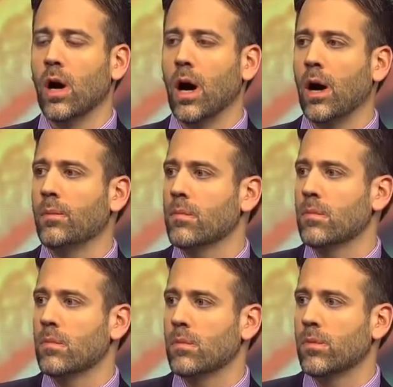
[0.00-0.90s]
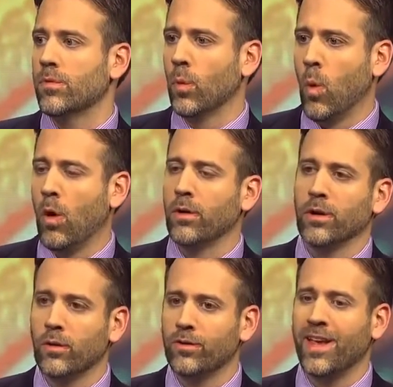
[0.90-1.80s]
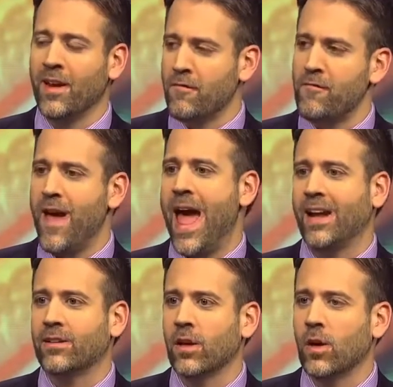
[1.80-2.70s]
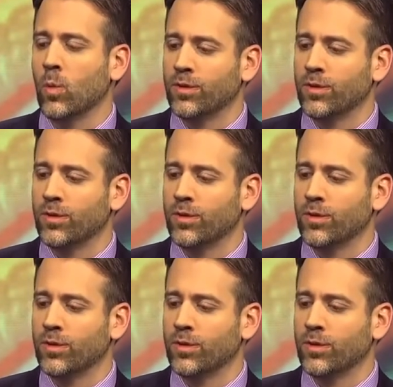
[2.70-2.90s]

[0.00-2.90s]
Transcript: the Warriors, in fact,